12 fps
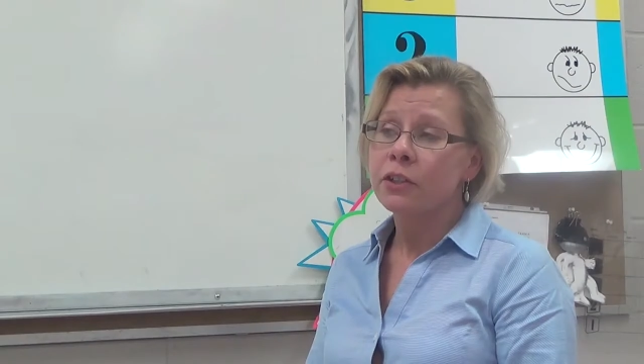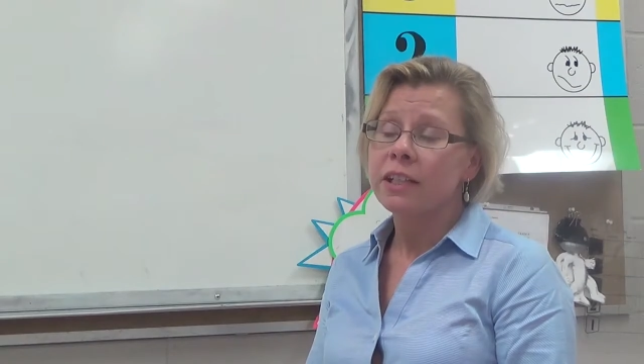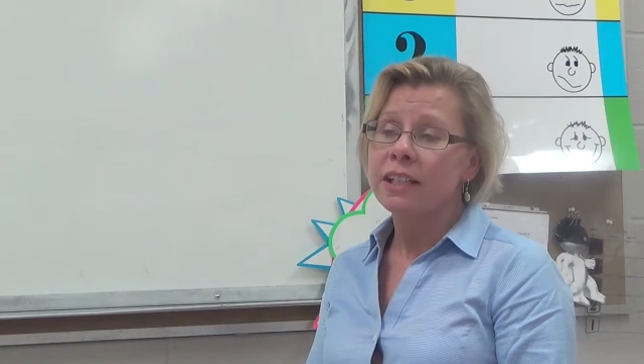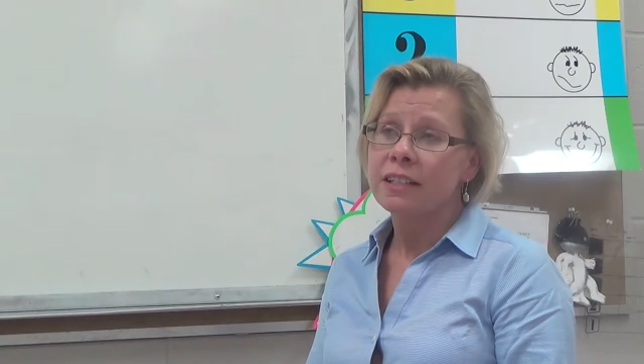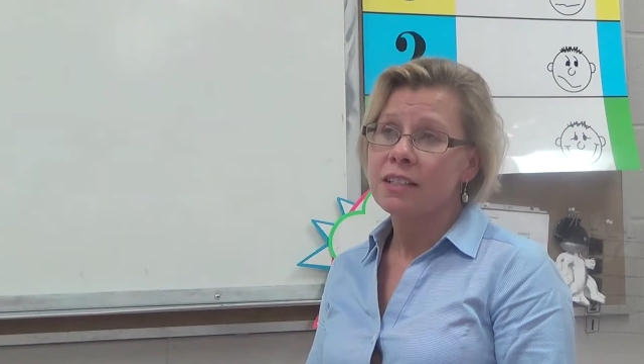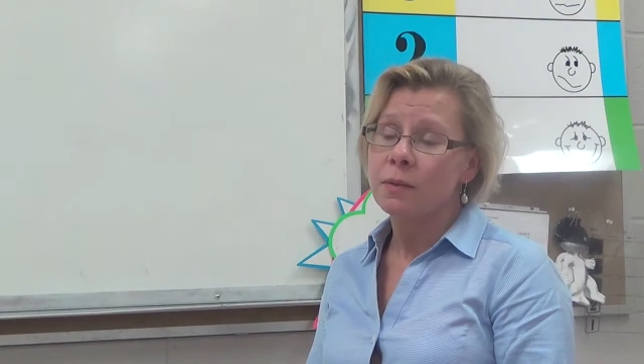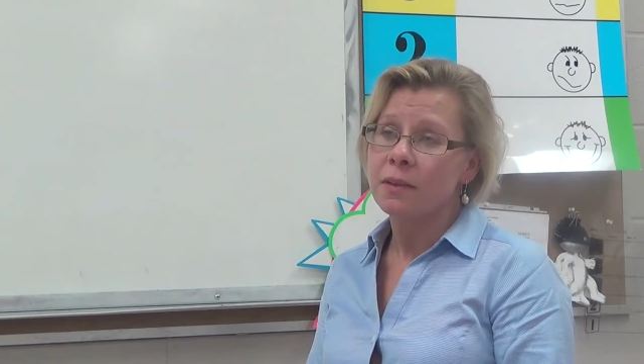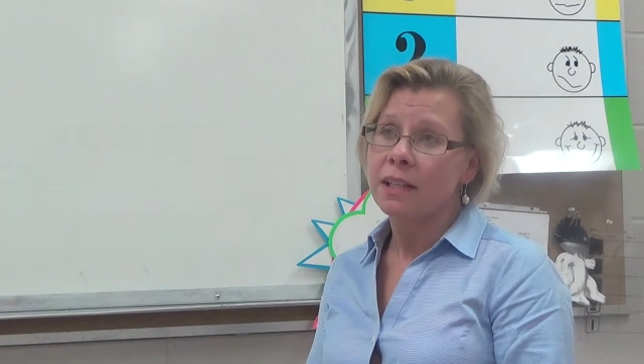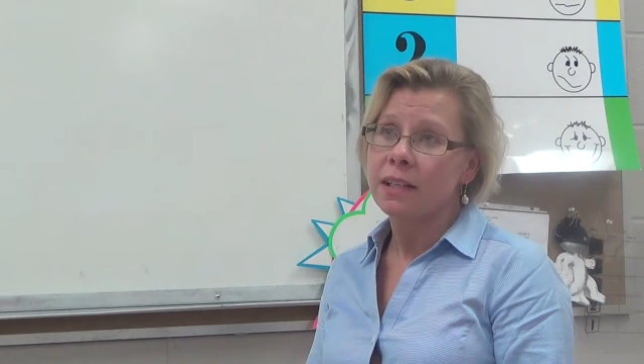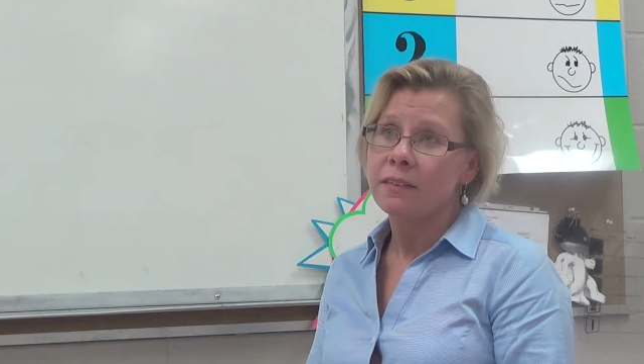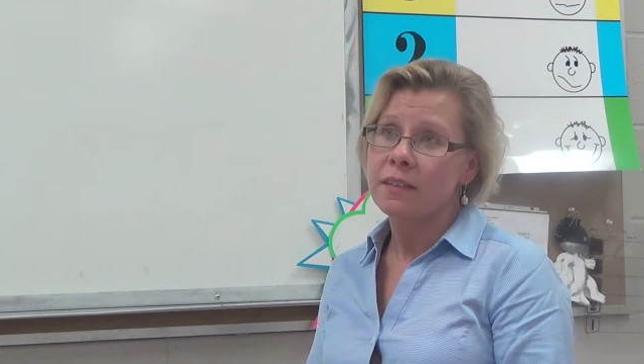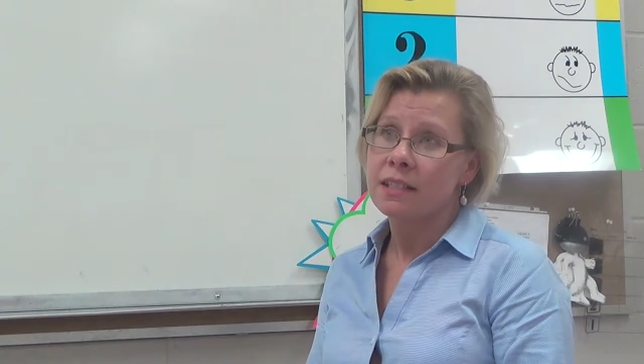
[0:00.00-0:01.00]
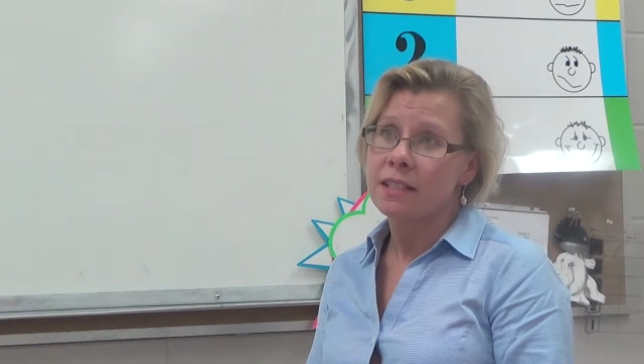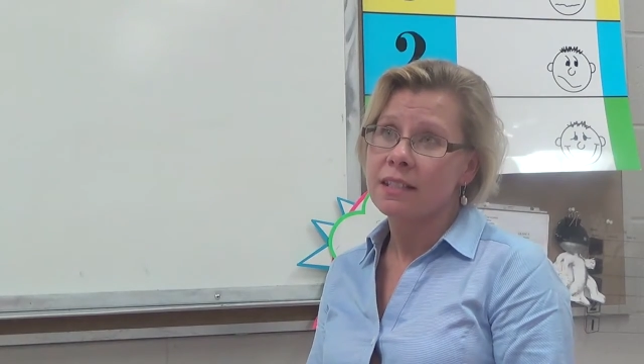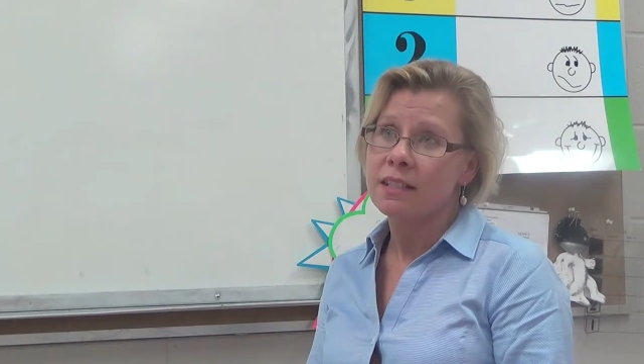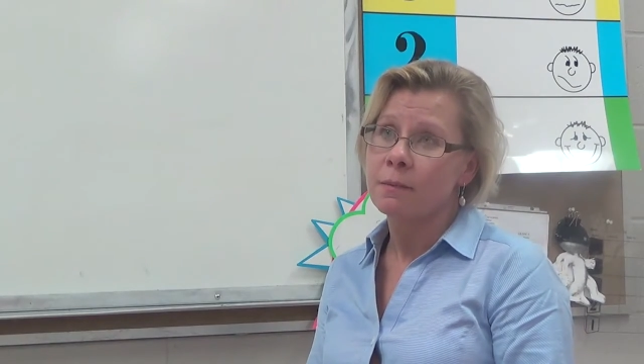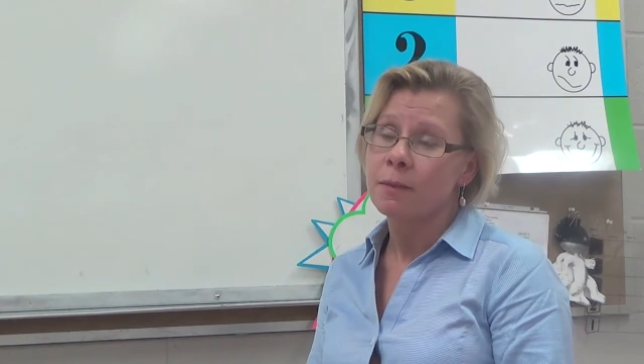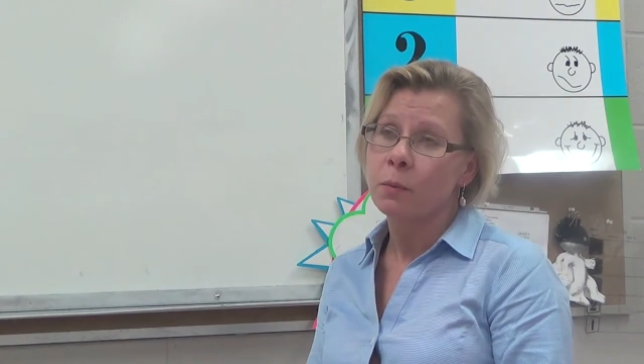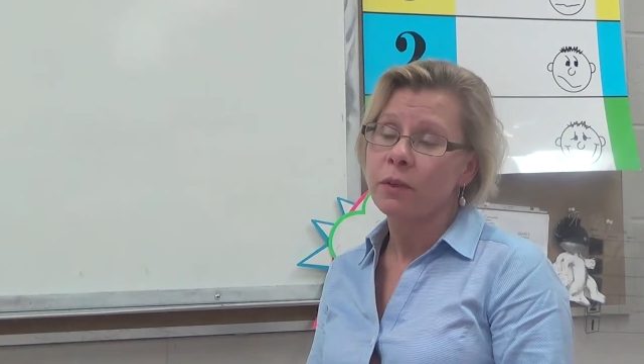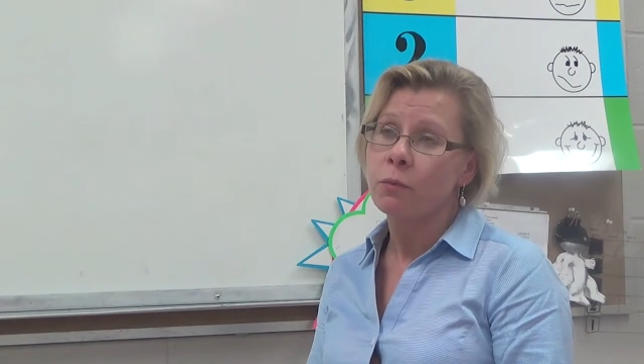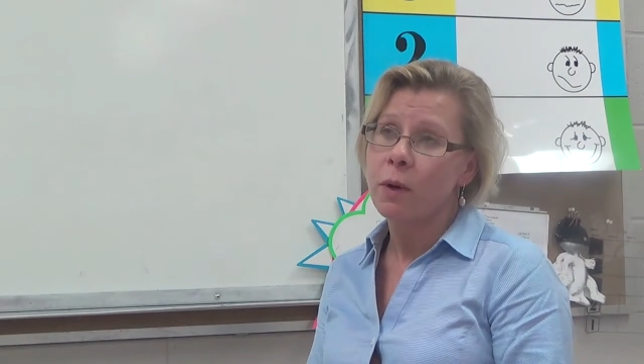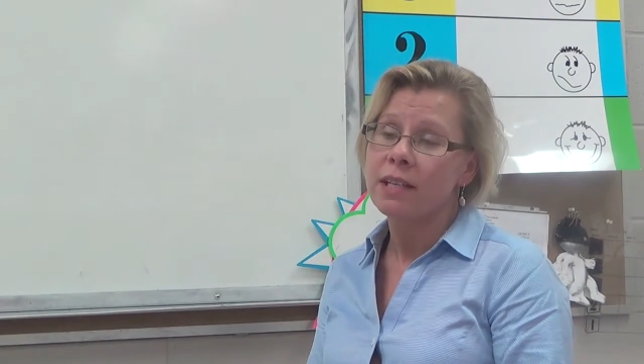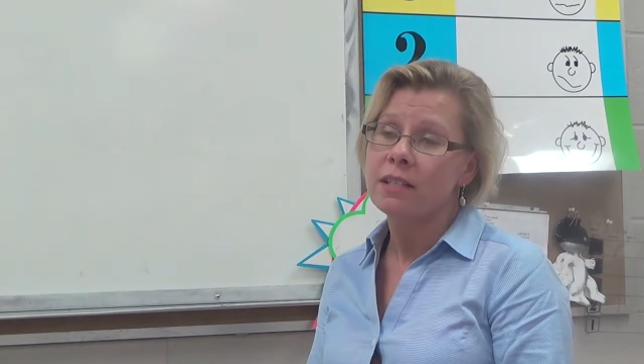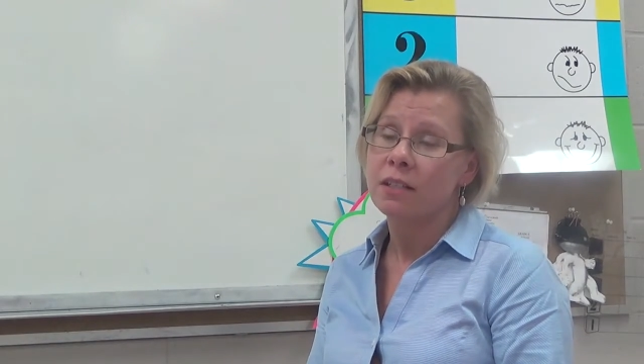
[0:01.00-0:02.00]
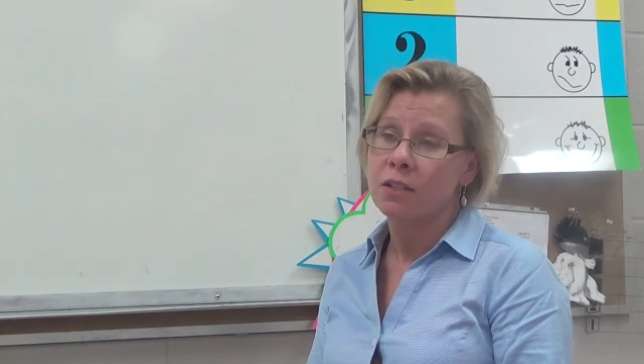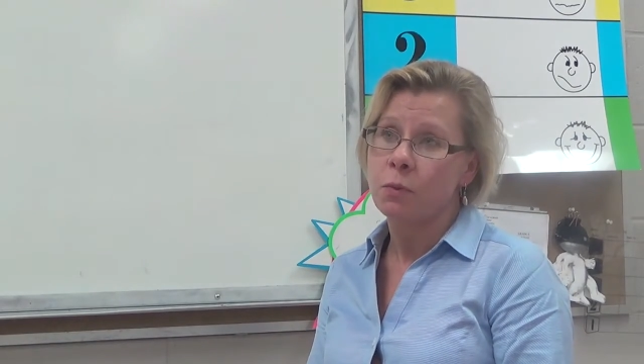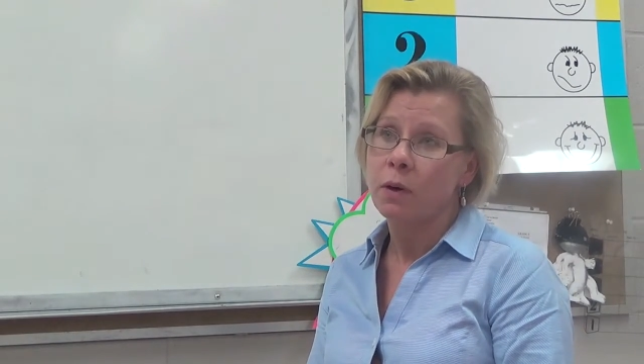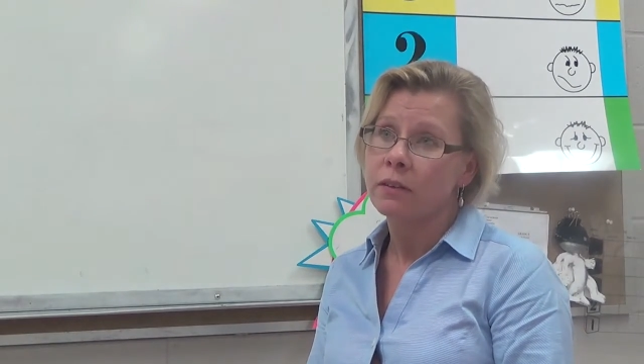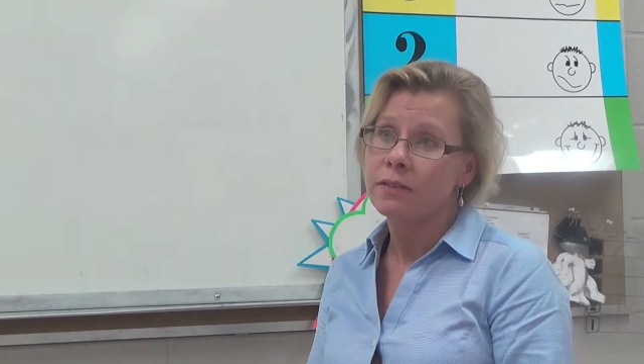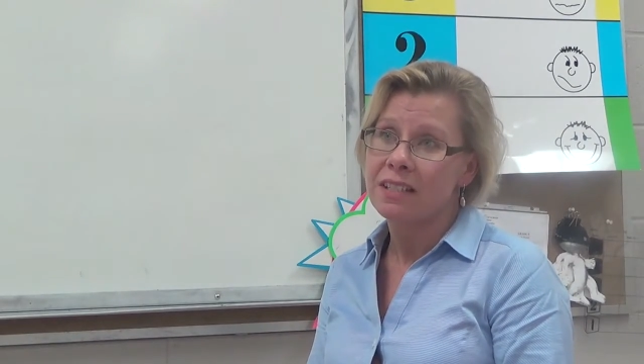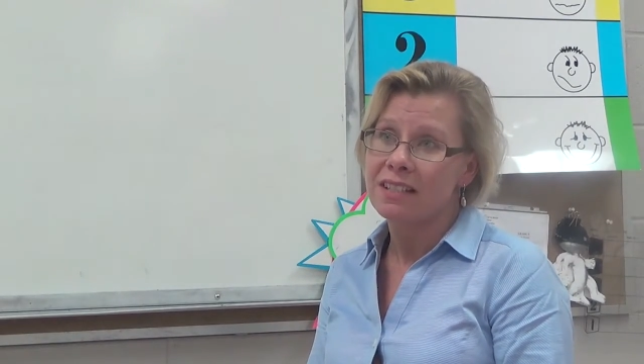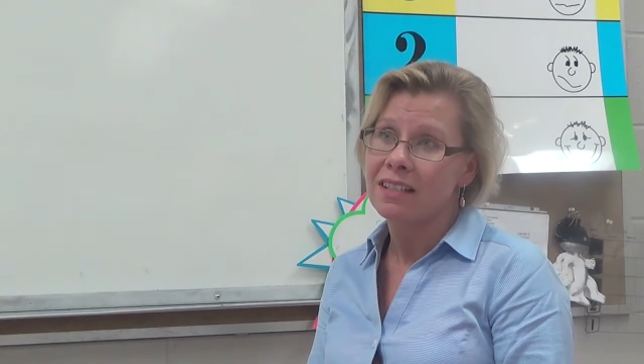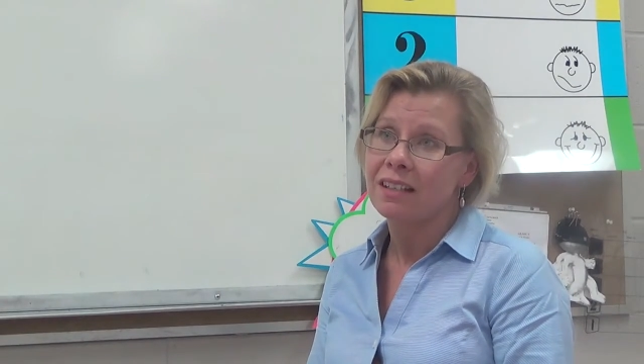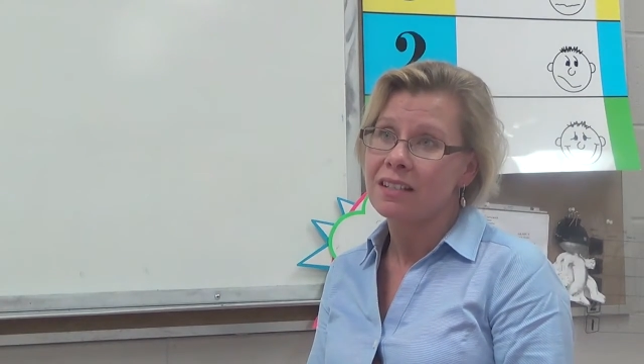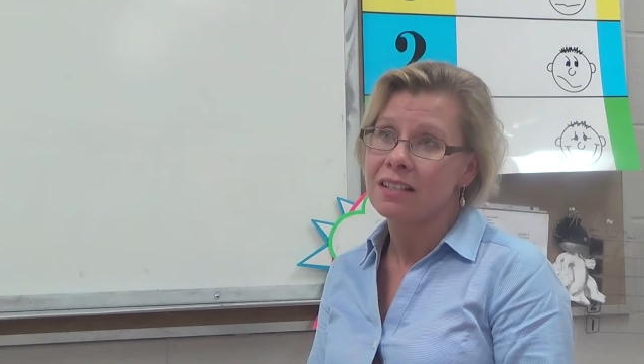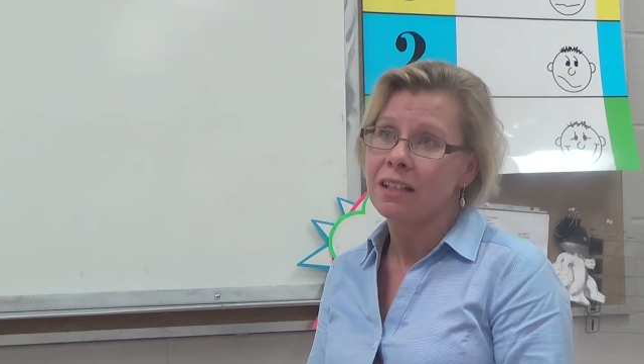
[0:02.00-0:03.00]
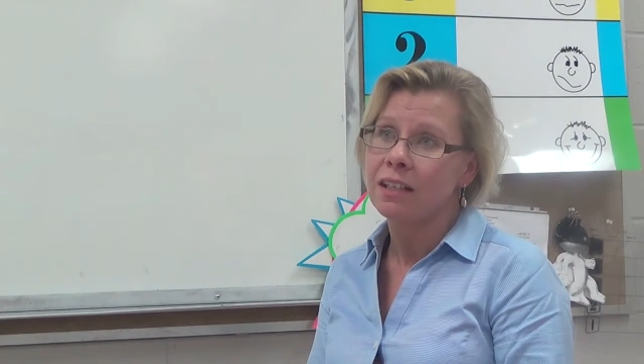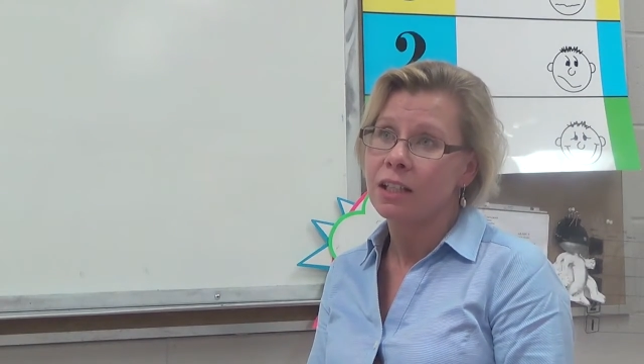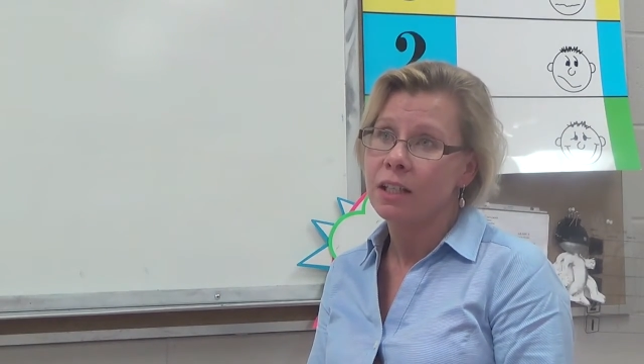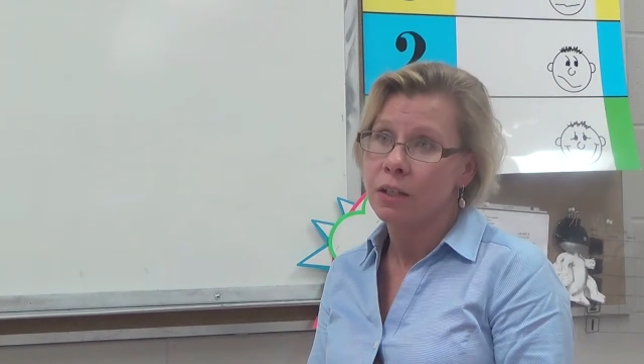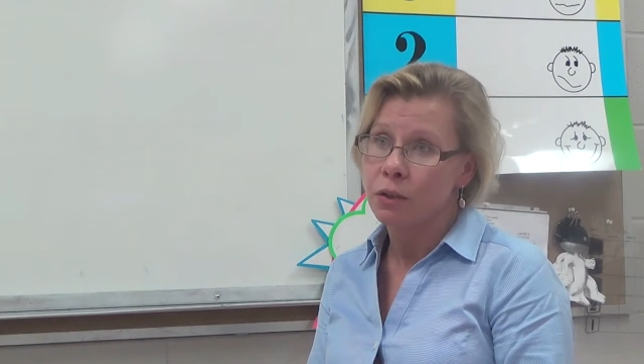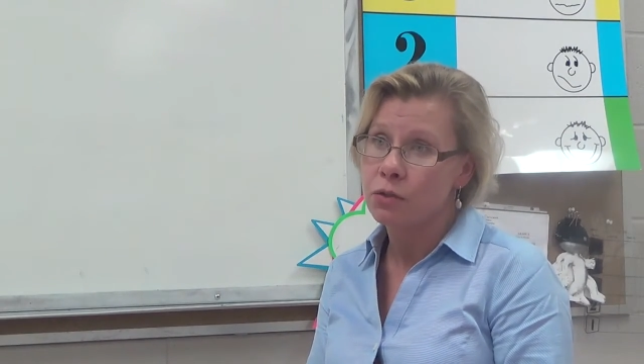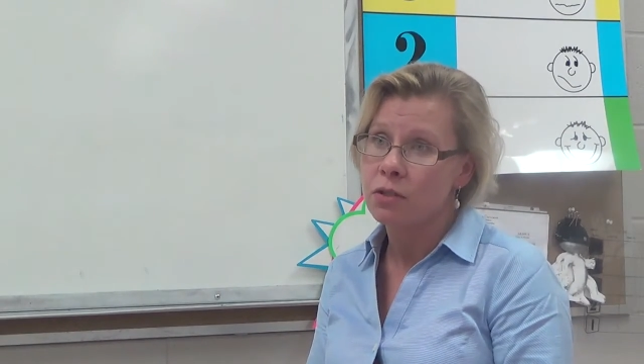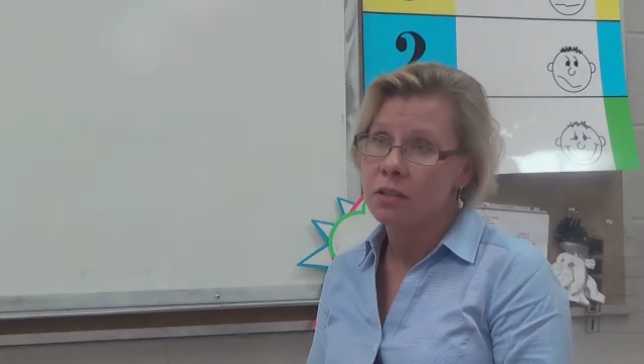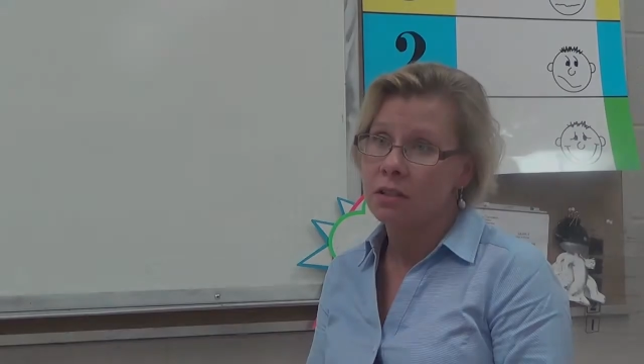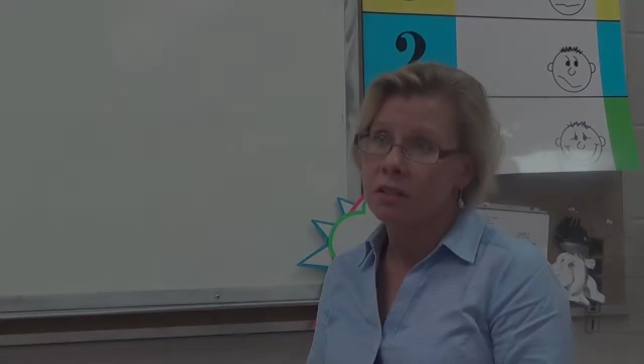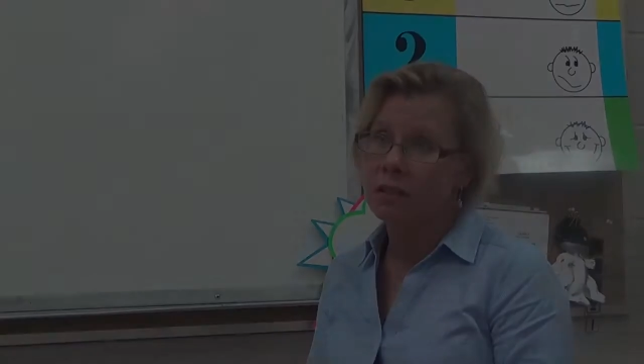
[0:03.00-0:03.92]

learning ends when they leave the system, then we've wasted 12 to 16 years.